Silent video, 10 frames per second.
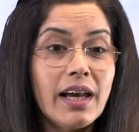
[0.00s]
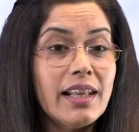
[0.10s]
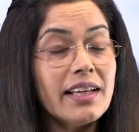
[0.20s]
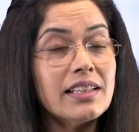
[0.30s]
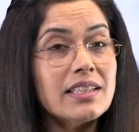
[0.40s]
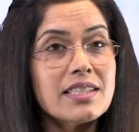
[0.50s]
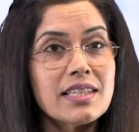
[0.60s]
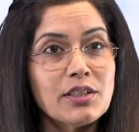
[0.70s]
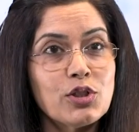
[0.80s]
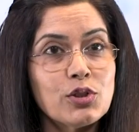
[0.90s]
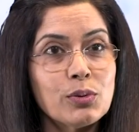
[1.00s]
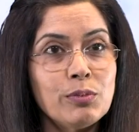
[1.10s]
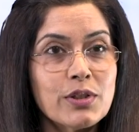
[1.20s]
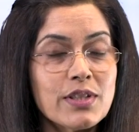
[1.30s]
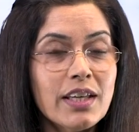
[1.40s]
I like listening to
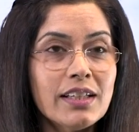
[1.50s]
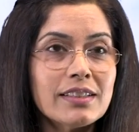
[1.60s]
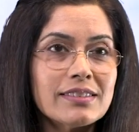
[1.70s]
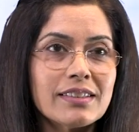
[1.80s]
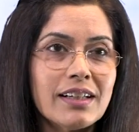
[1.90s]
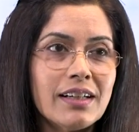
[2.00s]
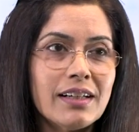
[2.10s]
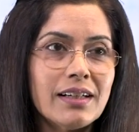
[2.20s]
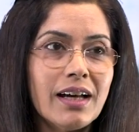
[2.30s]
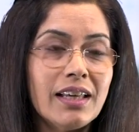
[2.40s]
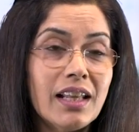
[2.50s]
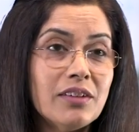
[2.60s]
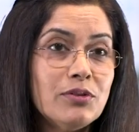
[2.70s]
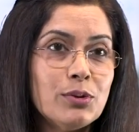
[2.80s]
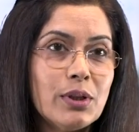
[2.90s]
music. Uh, I
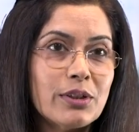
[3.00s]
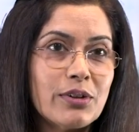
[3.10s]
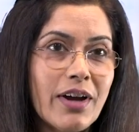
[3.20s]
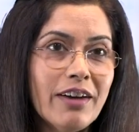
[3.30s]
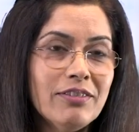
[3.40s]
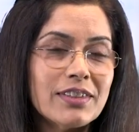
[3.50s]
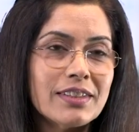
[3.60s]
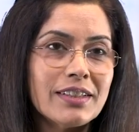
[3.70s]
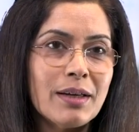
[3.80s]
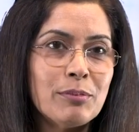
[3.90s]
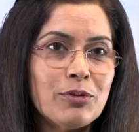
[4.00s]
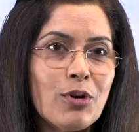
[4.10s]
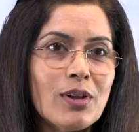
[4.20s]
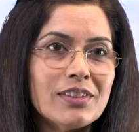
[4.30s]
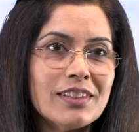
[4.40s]
love doing craft. I'm
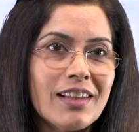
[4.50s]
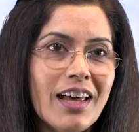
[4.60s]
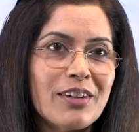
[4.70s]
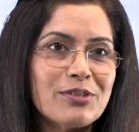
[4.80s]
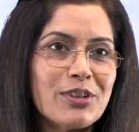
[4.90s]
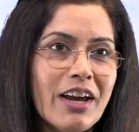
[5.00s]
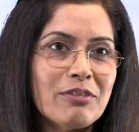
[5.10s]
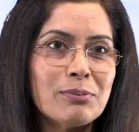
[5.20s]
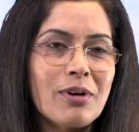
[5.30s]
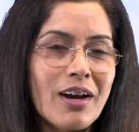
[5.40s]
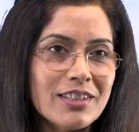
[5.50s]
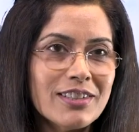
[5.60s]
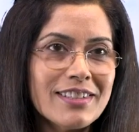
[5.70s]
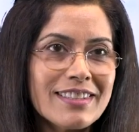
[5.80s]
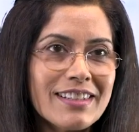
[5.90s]
involved in a lot of craft
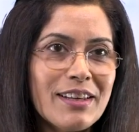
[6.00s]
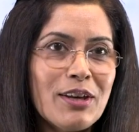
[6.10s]
projects.